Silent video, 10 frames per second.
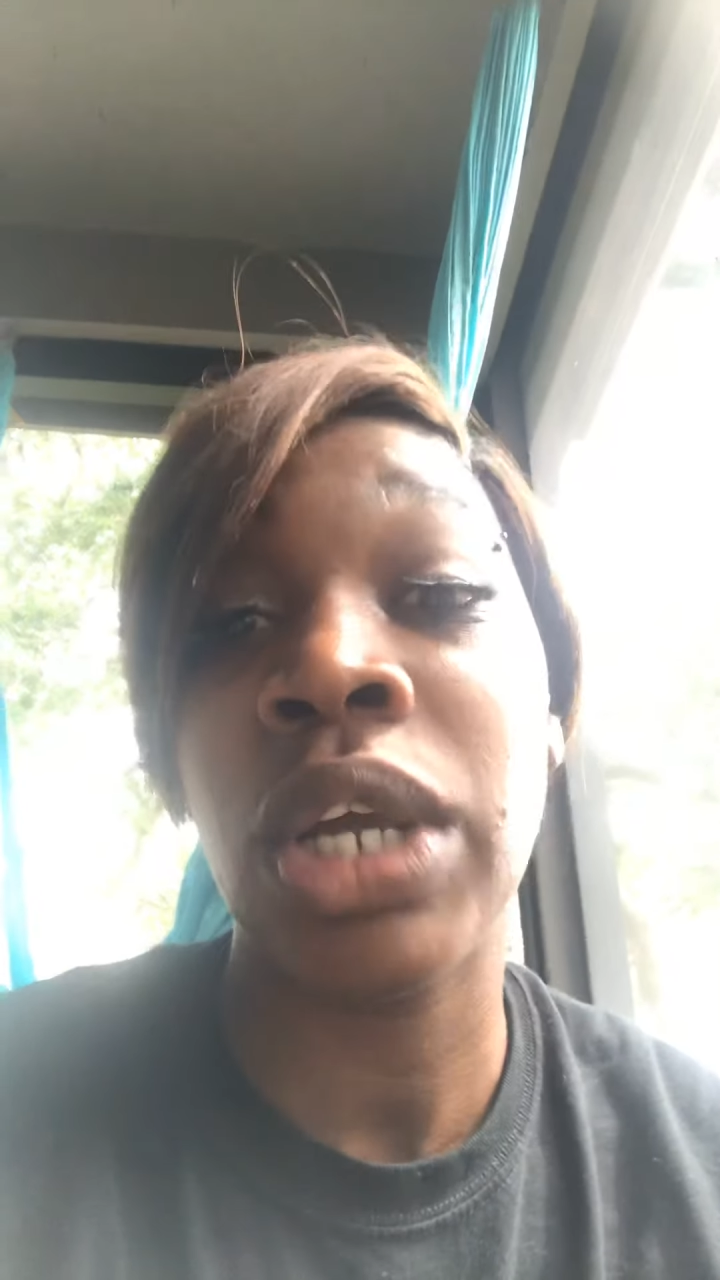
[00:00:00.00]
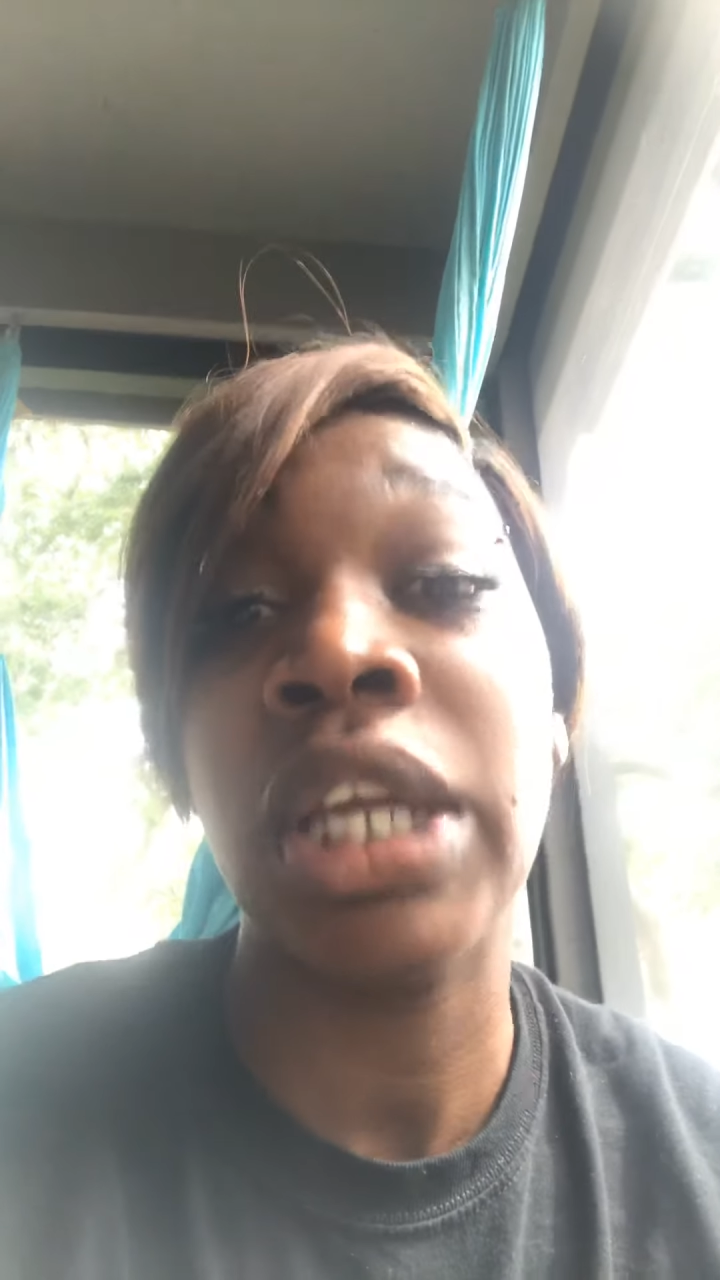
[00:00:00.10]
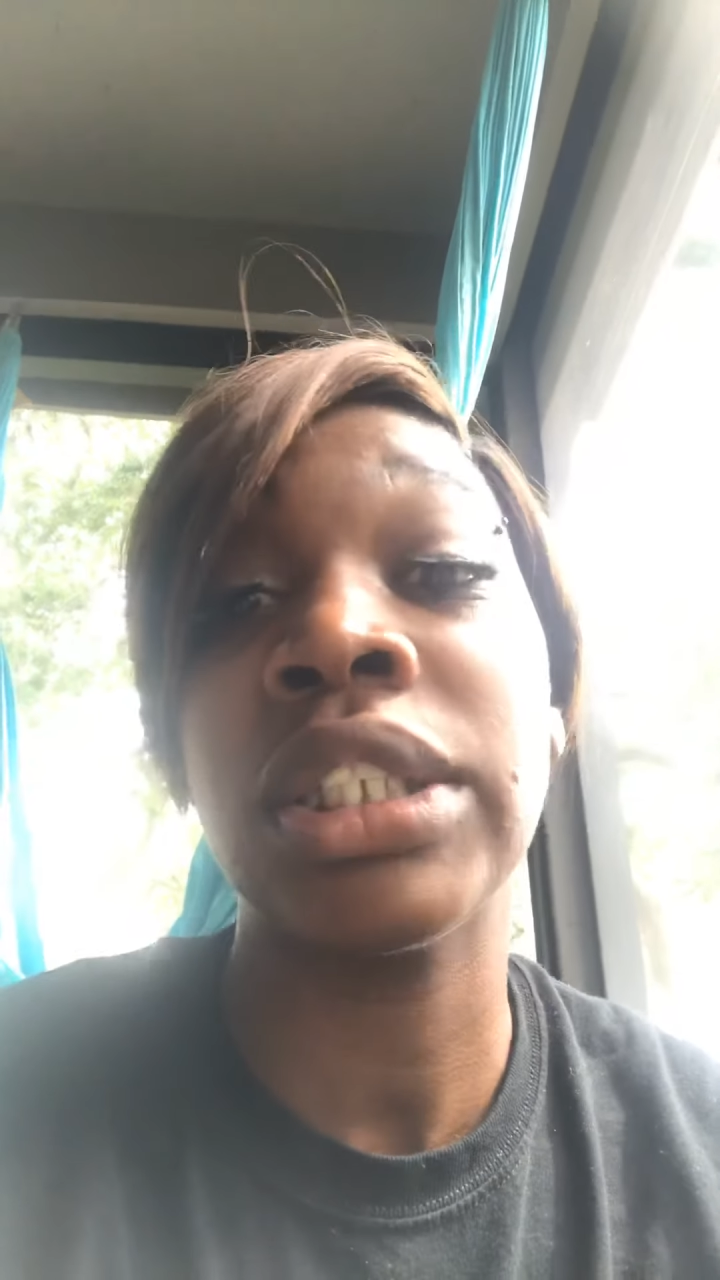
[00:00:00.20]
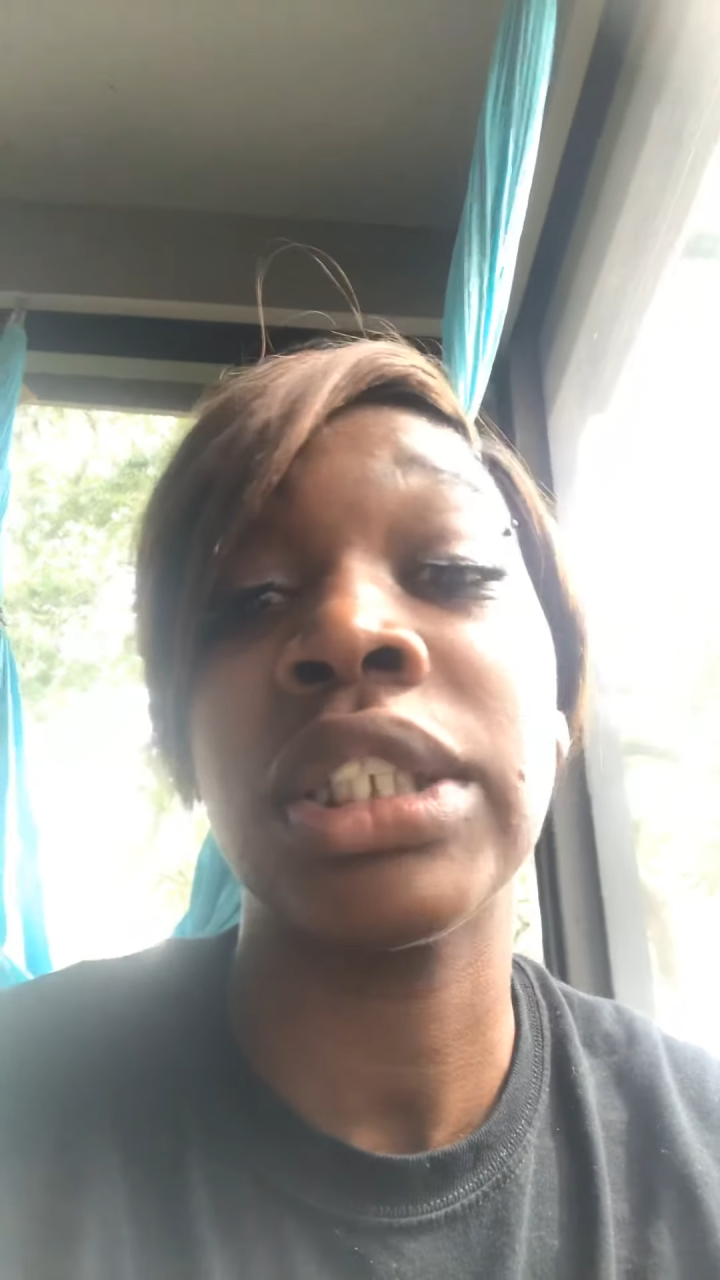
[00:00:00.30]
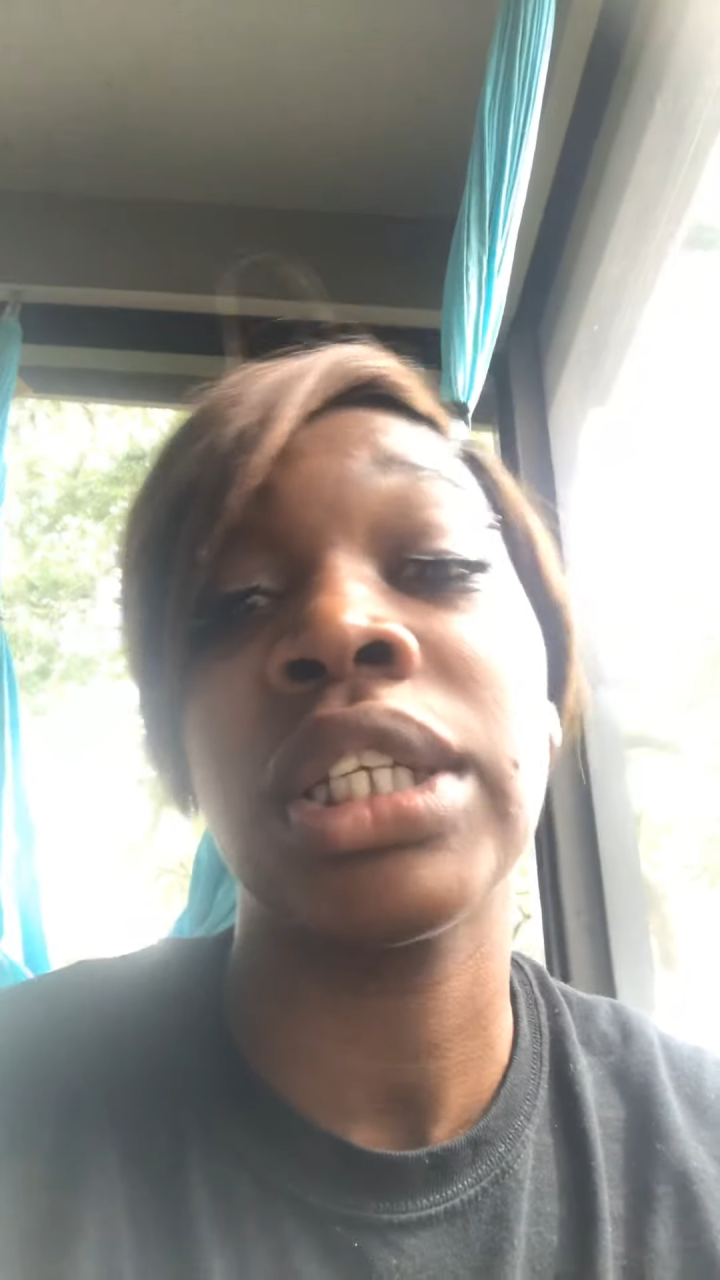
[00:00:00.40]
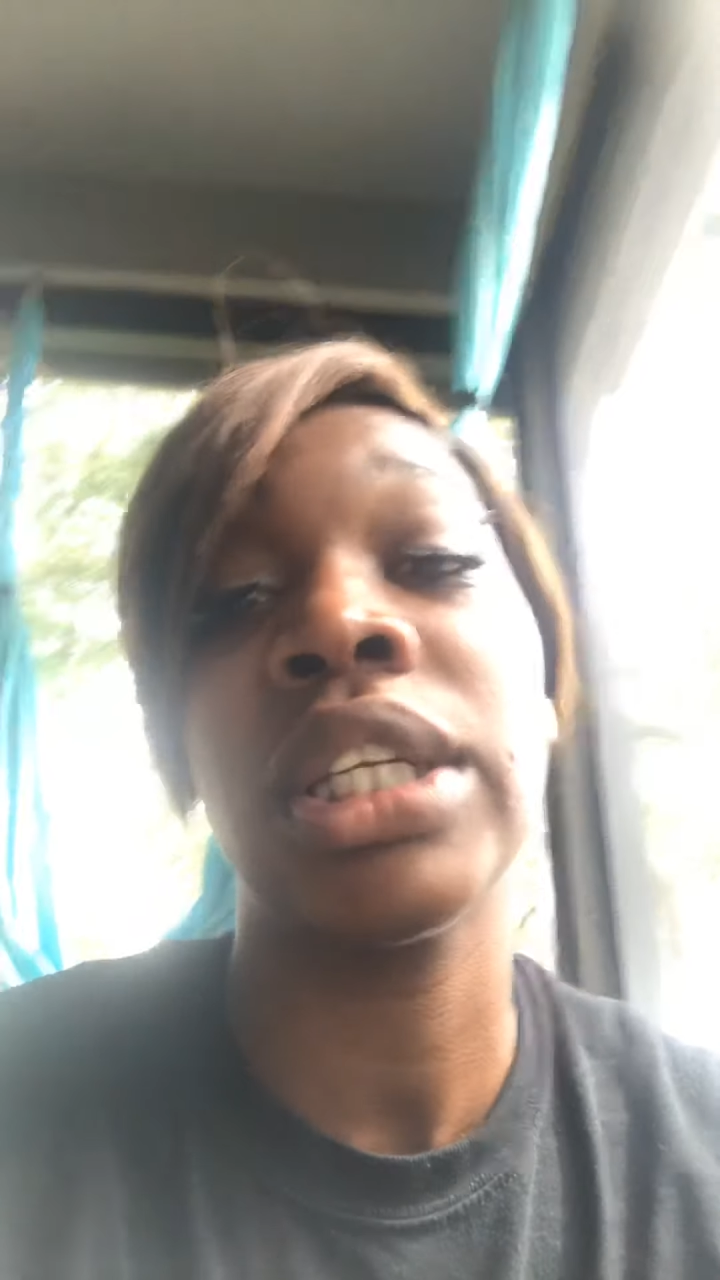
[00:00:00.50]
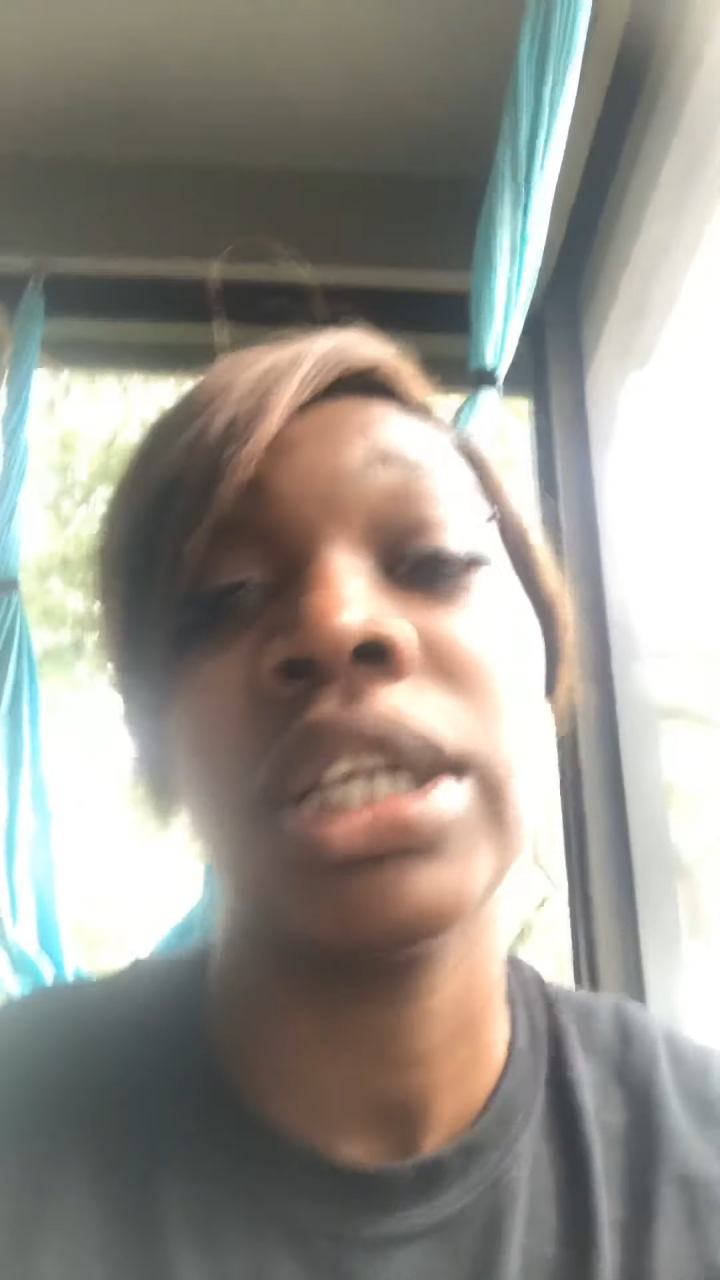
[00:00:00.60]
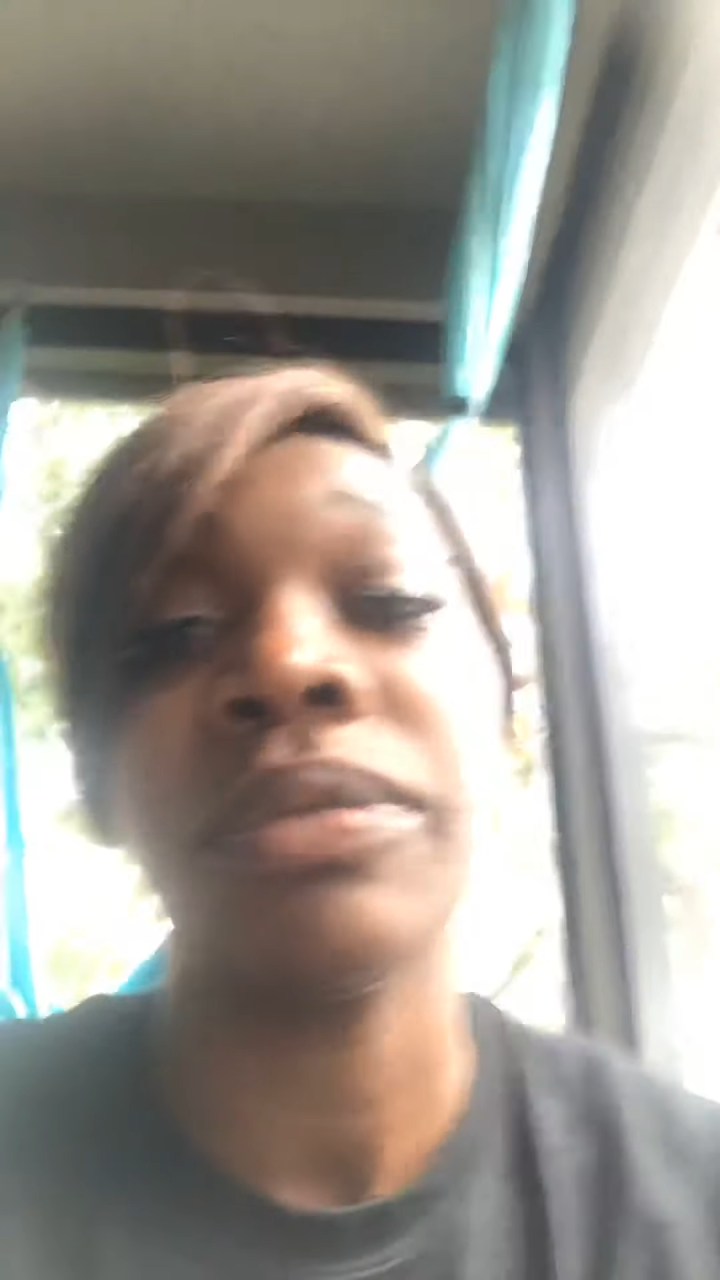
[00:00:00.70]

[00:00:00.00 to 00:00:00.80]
instantly